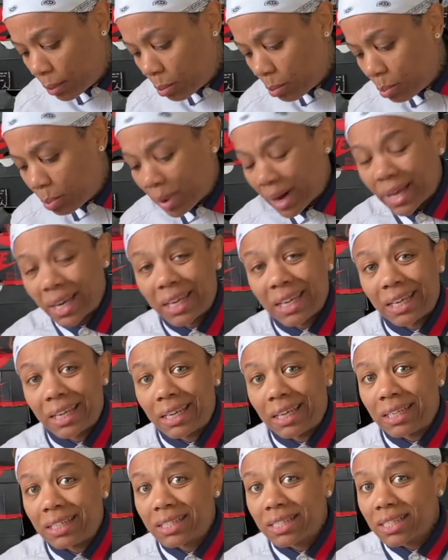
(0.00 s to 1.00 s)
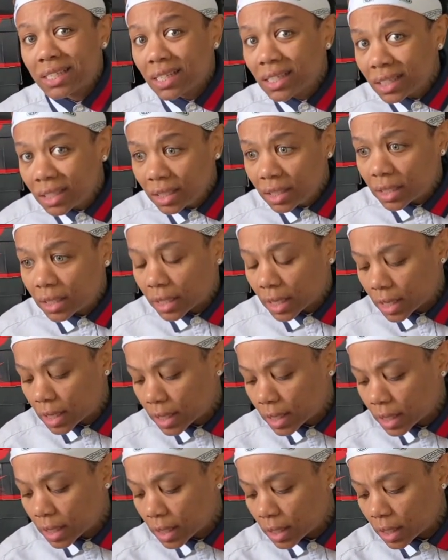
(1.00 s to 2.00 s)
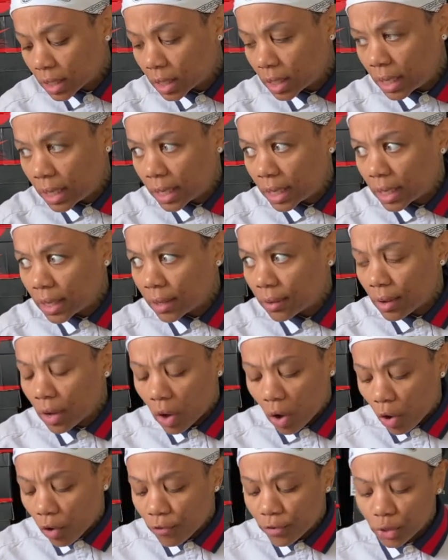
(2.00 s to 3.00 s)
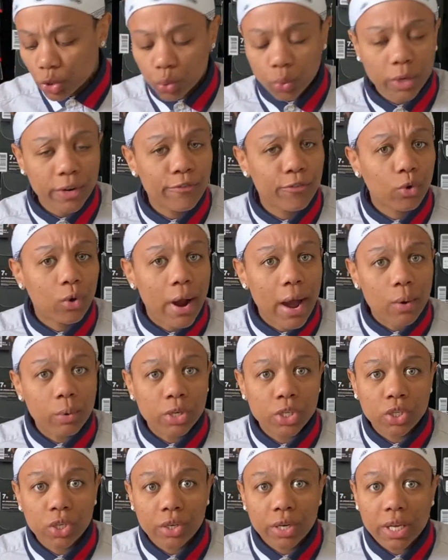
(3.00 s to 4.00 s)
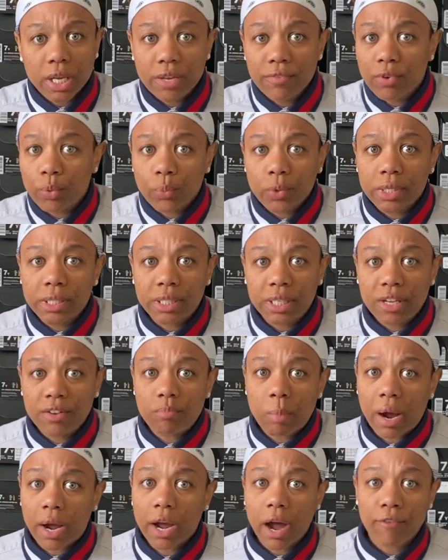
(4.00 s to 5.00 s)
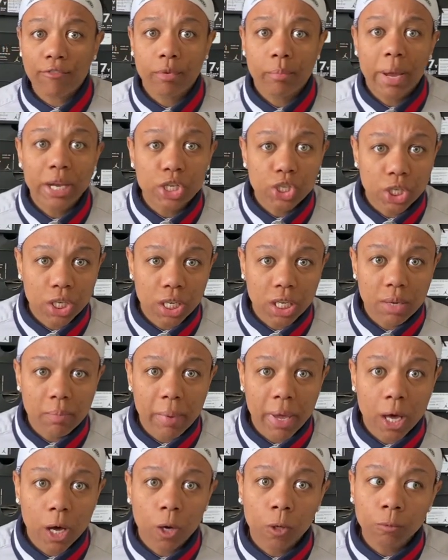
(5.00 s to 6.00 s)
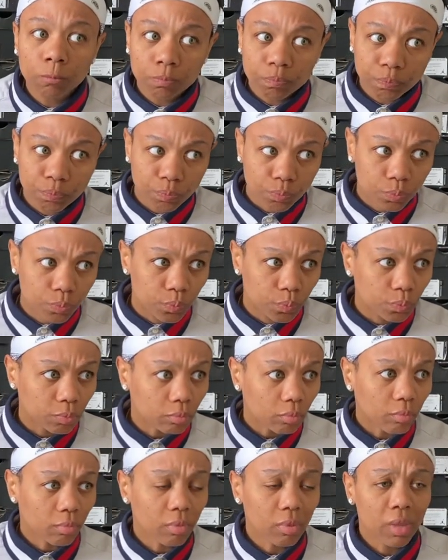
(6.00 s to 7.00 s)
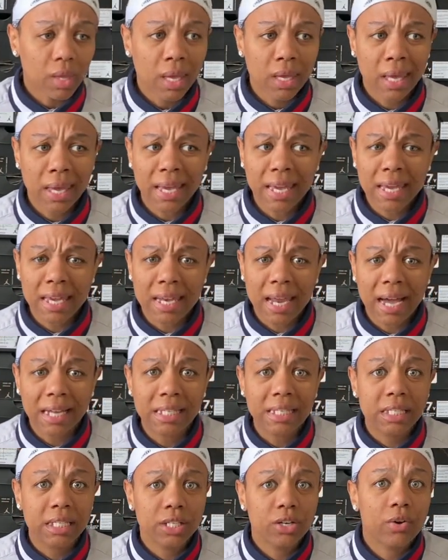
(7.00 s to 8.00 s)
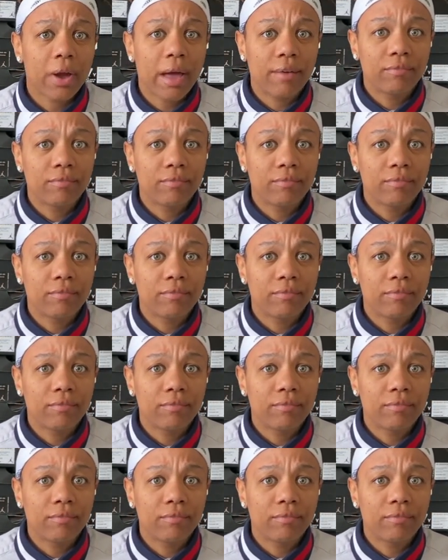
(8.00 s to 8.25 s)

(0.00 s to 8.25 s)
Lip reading: but it took over 24 hours to even receive my confirmation email. And I still have